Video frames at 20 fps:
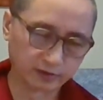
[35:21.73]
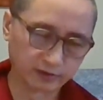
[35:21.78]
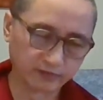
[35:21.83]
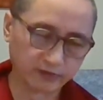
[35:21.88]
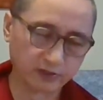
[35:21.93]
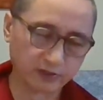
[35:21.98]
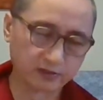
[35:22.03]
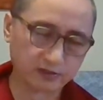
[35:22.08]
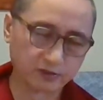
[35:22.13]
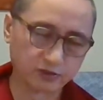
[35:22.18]

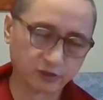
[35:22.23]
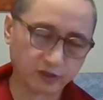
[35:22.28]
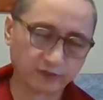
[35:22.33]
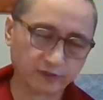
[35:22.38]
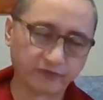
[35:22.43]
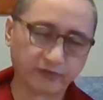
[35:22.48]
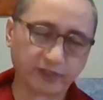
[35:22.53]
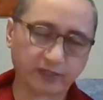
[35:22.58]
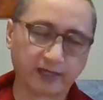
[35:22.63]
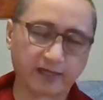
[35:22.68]
even
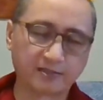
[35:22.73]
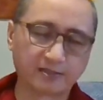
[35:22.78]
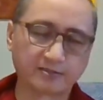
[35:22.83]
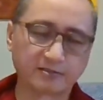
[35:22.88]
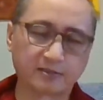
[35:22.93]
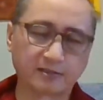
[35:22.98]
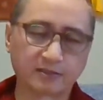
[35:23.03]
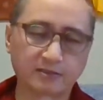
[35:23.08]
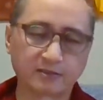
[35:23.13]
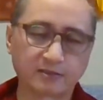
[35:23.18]
serving
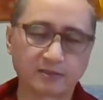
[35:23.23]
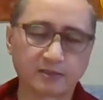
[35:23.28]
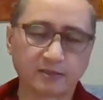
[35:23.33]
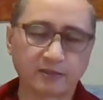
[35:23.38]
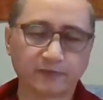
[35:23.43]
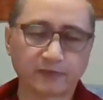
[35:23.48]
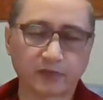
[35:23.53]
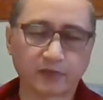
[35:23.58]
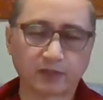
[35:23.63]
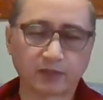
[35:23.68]
as
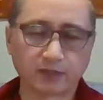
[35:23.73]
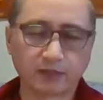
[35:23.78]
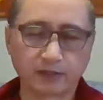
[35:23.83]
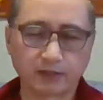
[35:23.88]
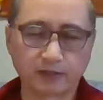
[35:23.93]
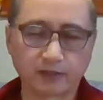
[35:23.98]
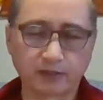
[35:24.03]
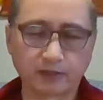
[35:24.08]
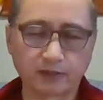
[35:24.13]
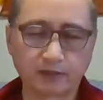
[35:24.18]

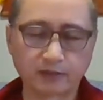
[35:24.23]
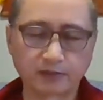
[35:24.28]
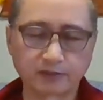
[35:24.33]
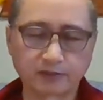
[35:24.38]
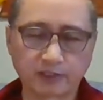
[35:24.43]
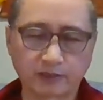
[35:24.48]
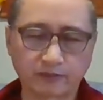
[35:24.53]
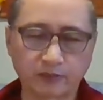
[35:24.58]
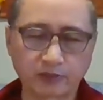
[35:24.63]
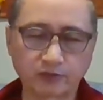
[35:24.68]

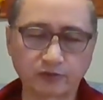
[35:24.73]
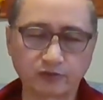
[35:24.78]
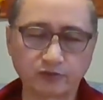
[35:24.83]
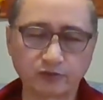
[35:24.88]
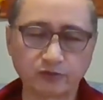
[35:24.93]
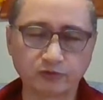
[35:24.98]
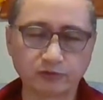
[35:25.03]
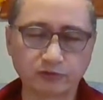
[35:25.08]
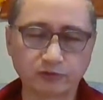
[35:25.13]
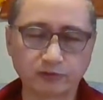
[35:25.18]
someone to
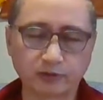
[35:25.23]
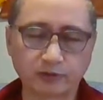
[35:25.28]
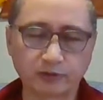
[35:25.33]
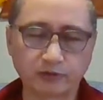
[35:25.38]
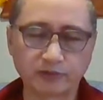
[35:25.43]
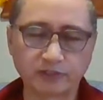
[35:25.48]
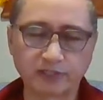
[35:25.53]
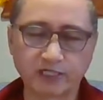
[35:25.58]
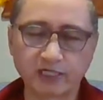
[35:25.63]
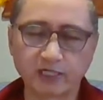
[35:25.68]
do
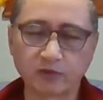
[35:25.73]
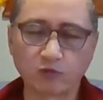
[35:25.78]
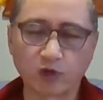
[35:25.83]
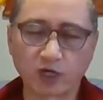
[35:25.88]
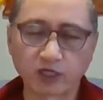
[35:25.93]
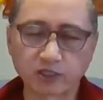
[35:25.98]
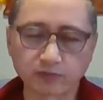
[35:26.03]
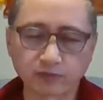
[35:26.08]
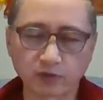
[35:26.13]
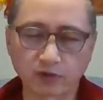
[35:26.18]
daily
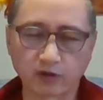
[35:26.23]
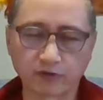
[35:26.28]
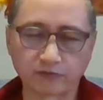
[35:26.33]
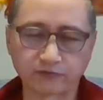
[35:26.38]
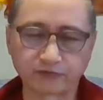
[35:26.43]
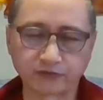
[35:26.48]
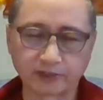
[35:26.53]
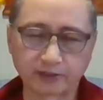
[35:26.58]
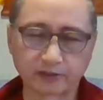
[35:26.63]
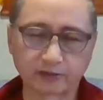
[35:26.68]
water bowl
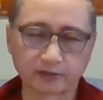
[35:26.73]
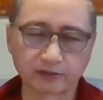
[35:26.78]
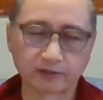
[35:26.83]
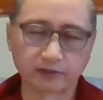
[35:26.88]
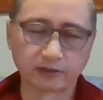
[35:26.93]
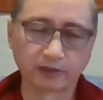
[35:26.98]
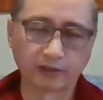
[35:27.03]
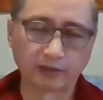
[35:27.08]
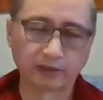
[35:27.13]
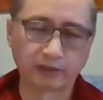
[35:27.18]
offering
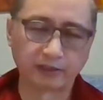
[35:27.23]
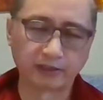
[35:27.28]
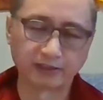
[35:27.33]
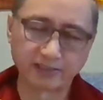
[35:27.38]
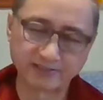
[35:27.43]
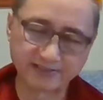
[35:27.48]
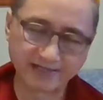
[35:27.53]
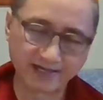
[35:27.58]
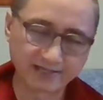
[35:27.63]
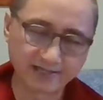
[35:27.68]

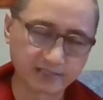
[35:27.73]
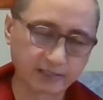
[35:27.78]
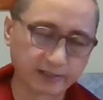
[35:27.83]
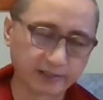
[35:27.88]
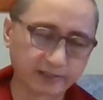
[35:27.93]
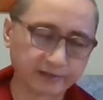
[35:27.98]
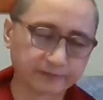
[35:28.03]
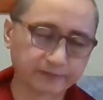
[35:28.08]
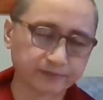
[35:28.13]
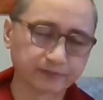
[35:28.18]
in the
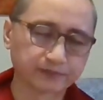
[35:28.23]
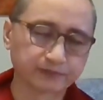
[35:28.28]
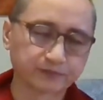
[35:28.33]
center,